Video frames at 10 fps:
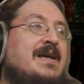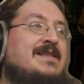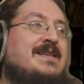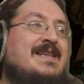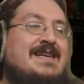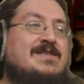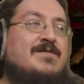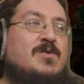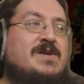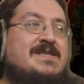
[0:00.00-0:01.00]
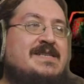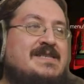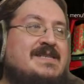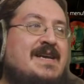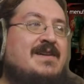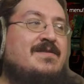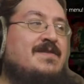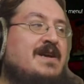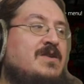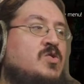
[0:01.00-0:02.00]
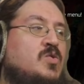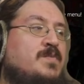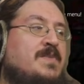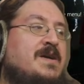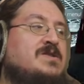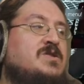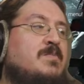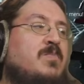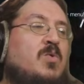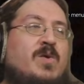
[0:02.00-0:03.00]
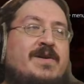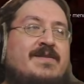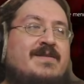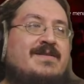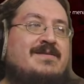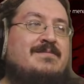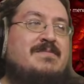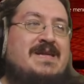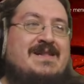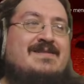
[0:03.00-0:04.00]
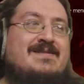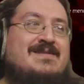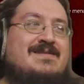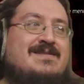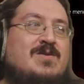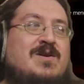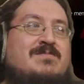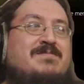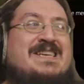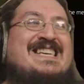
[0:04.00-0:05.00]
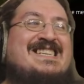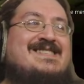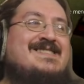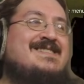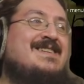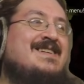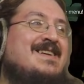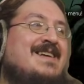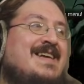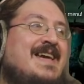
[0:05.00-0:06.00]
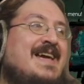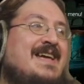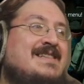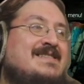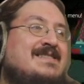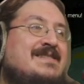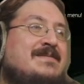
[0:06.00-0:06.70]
The thing is, of course, this is kind of a group support build or piece. And